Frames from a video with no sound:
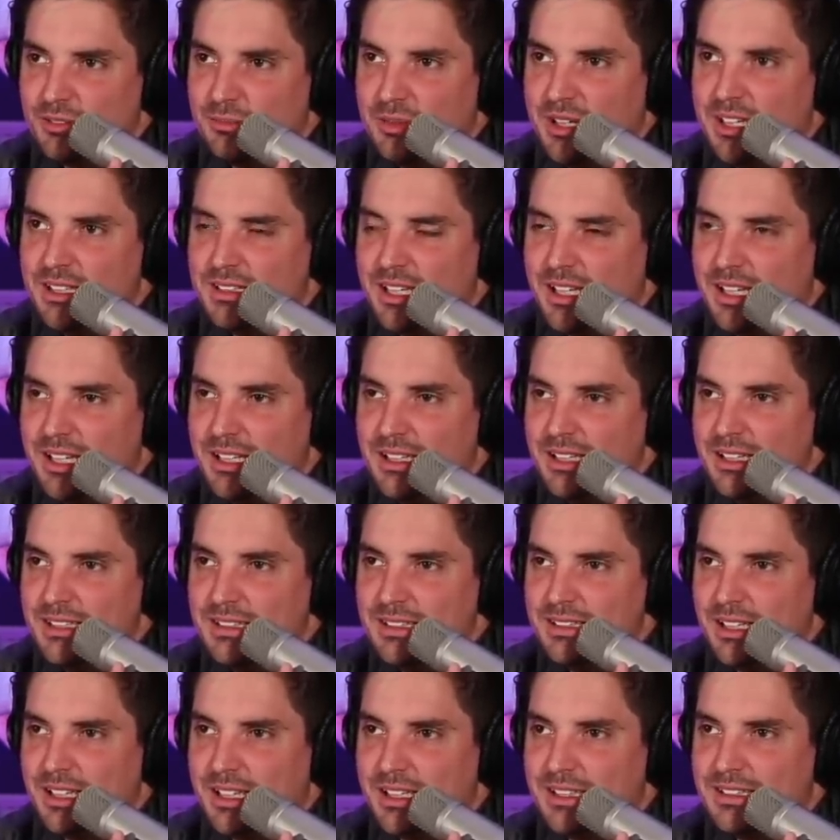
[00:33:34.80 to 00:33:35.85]
Because like it
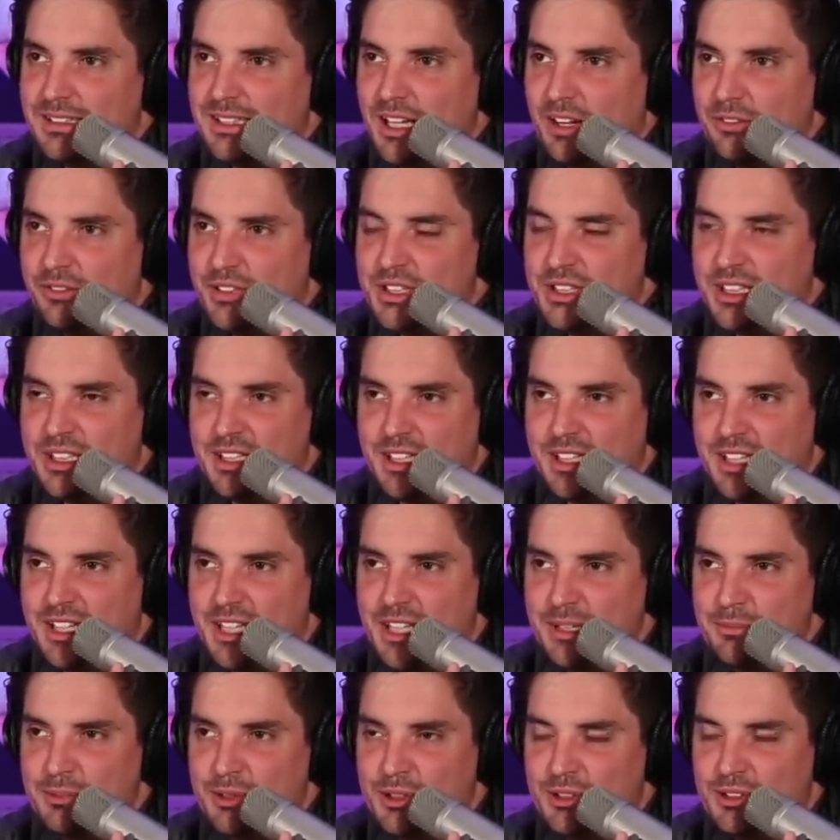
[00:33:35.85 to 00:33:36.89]
is like yeah. a selfish thing to
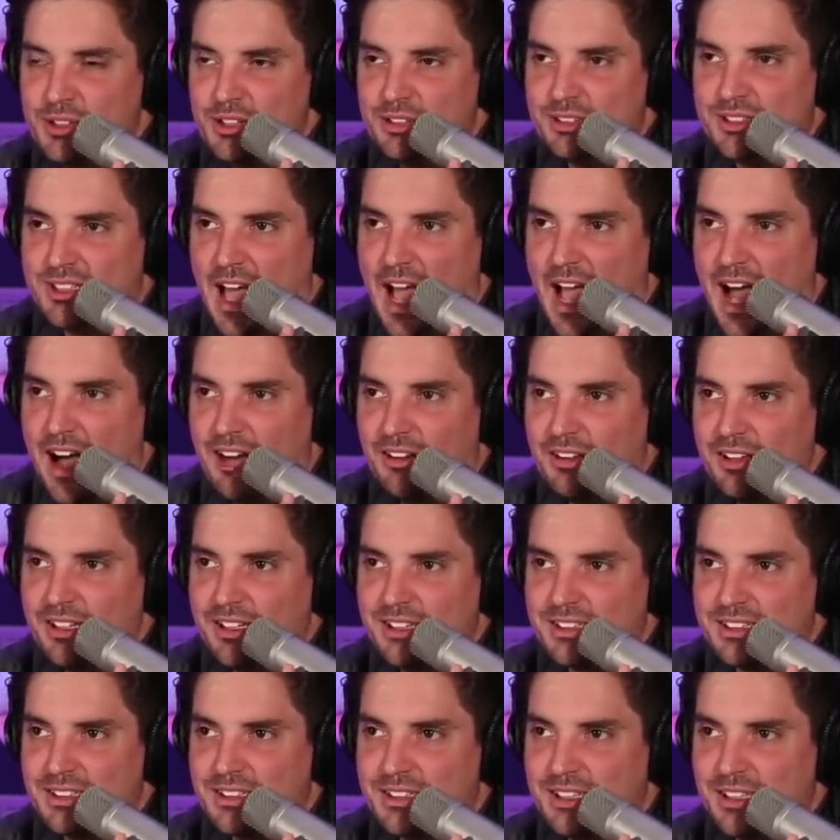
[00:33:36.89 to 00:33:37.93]
keep you close to
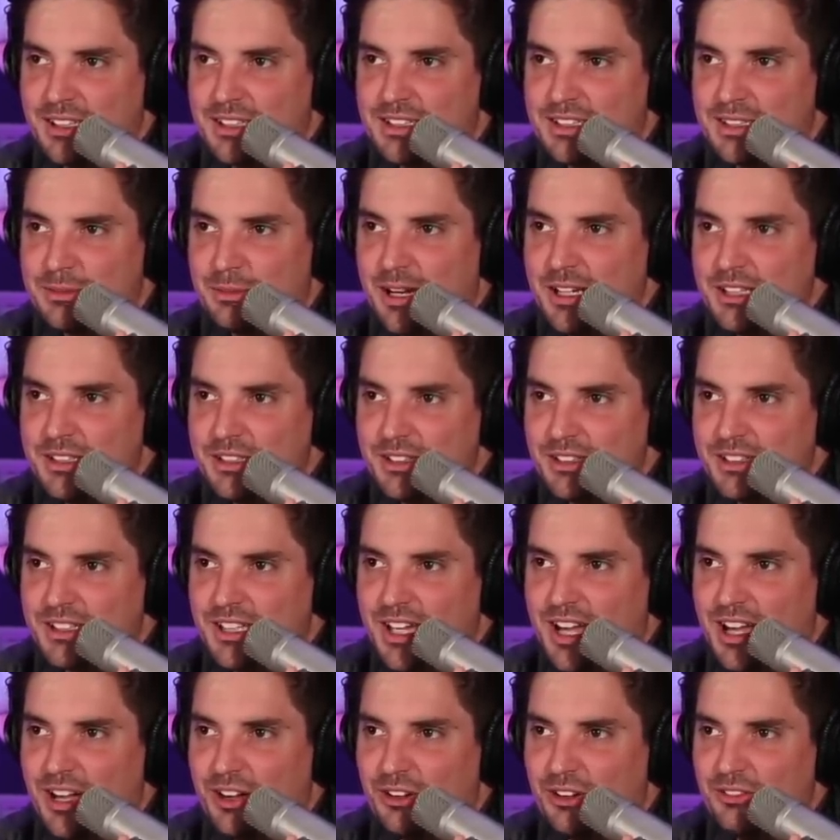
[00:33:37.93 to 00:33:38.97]
Alex and to express yeah,
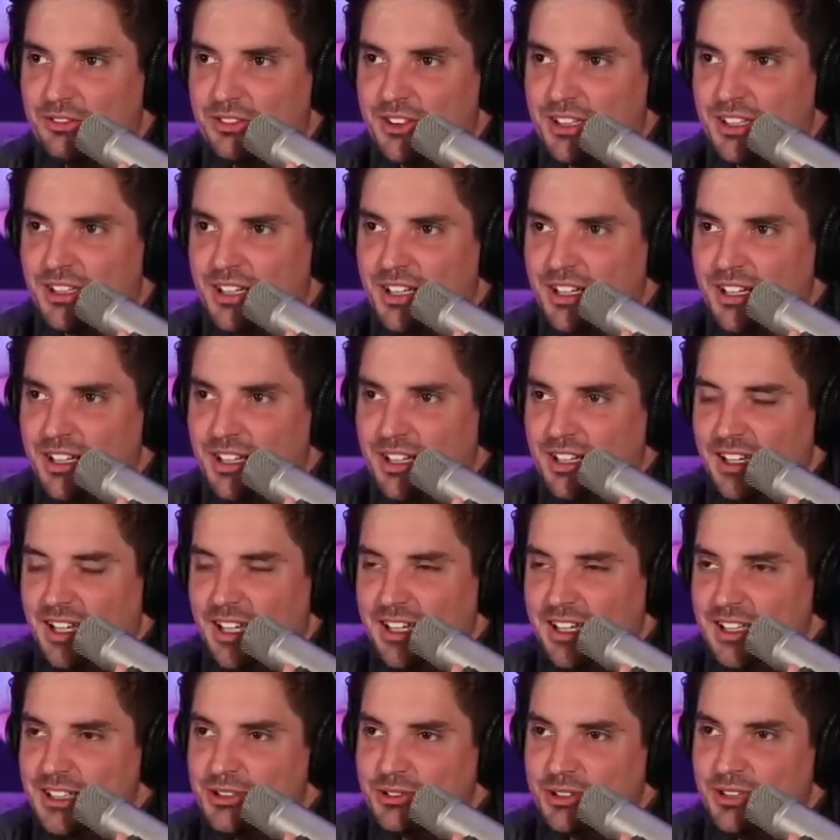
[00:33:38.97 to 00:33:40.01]
yourself, yeah, and
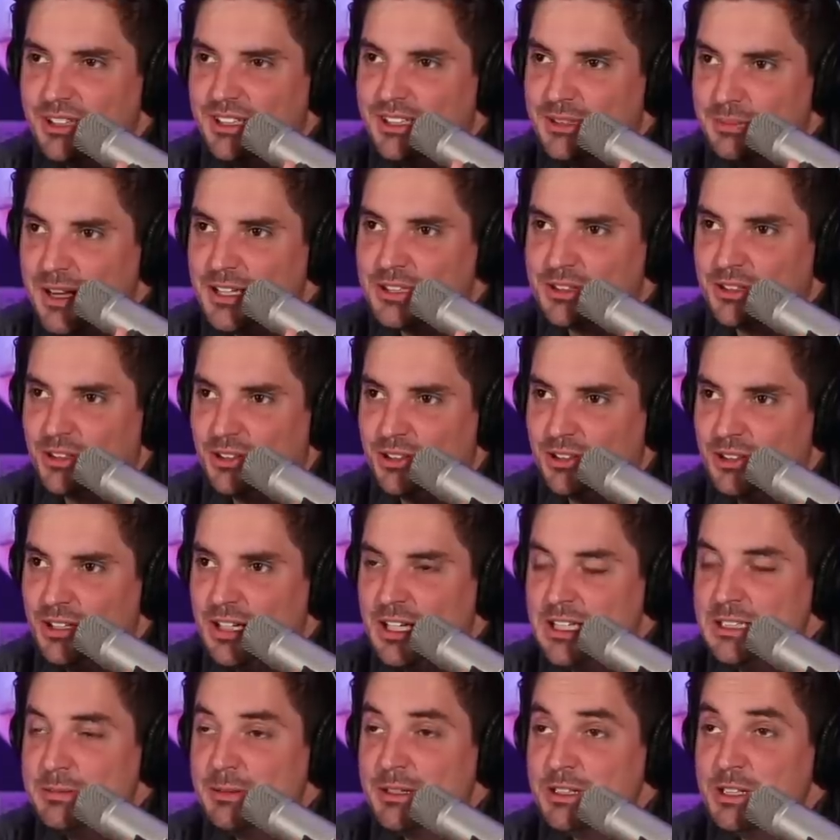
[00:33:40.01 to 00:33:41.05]
it is really special,
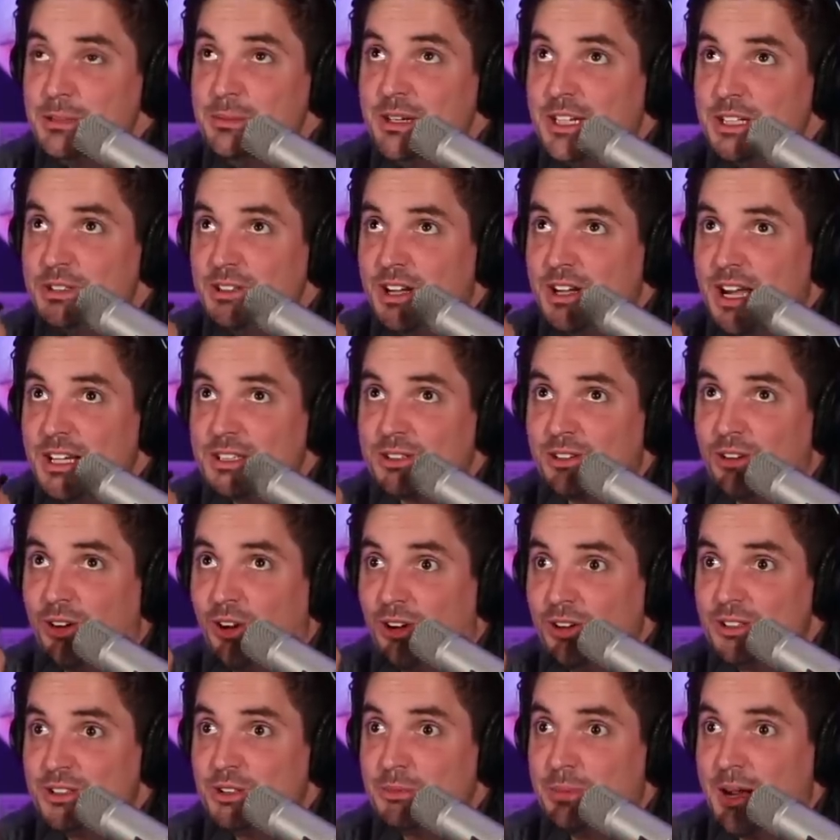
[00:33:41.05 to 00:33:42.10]
especially because you guys are
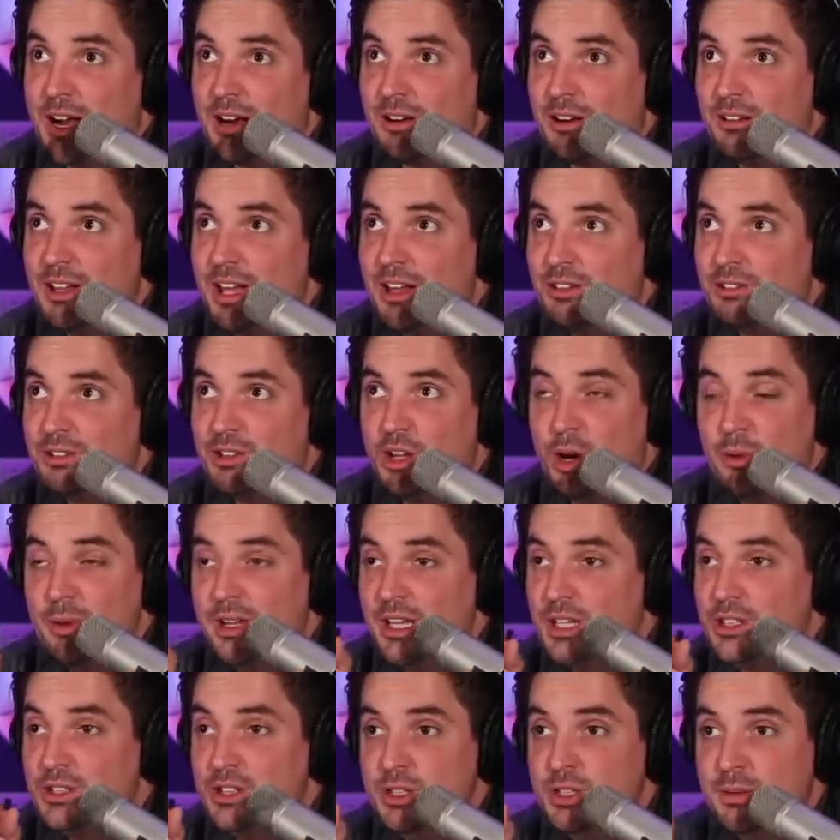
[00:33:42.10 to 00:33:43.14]
also paralleled
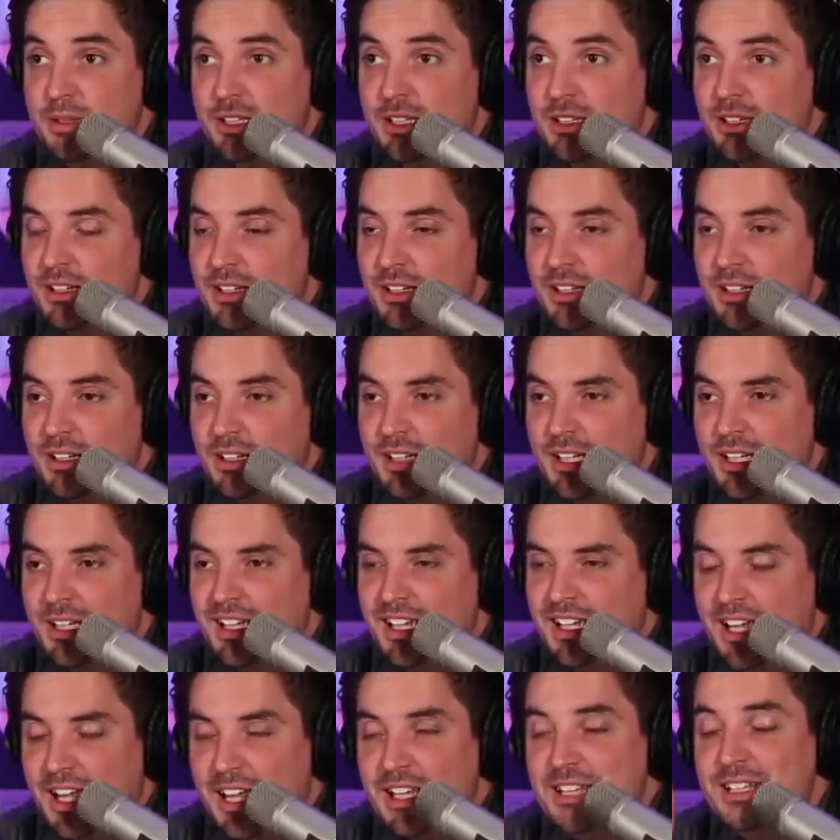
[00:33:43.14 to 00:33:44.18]
going and doing.
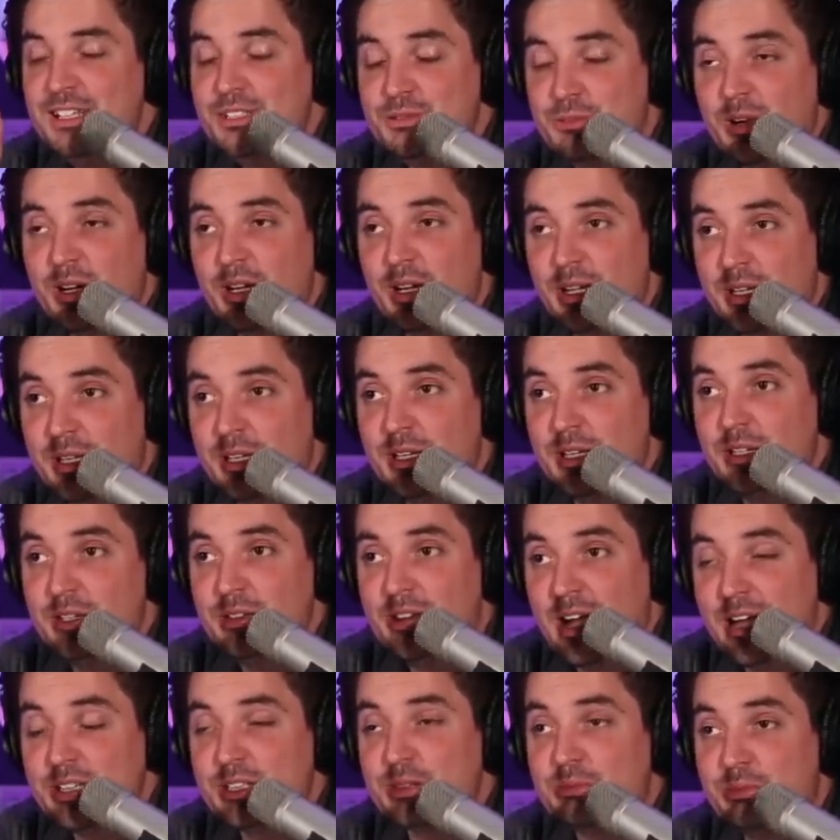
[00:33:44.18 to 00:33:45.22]
It is like you
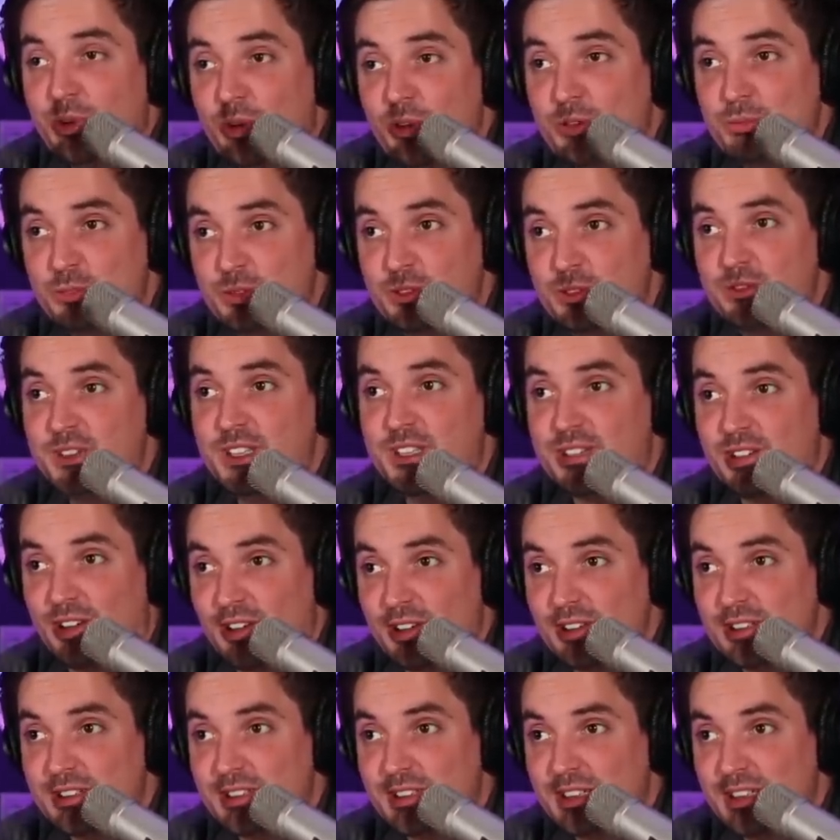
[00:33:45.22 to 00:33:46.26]
guys are both movie
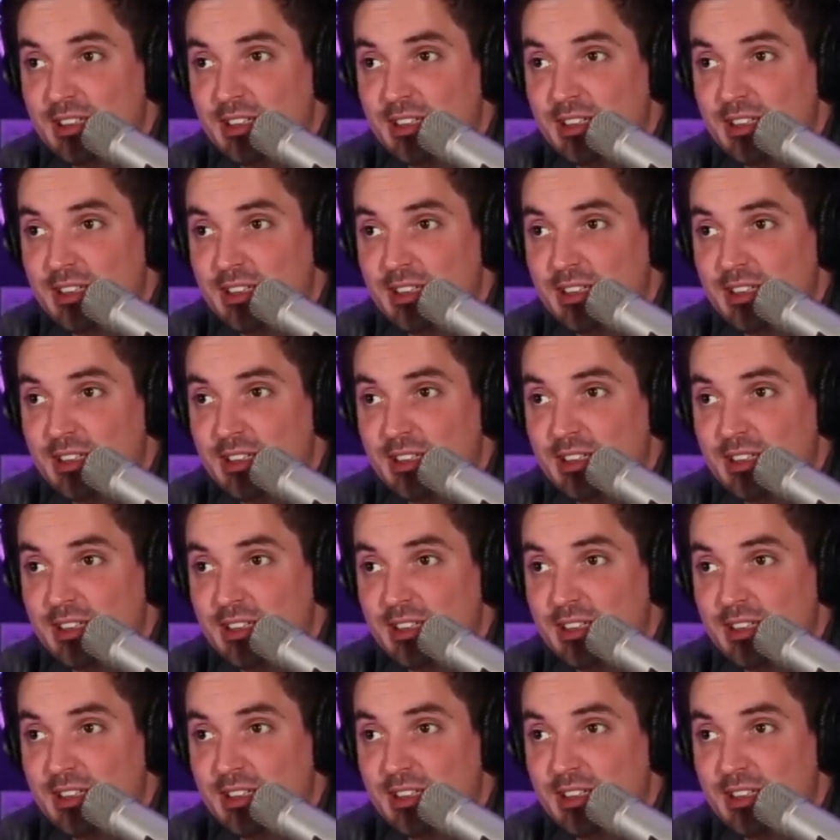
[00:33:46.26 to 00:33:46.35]
stars.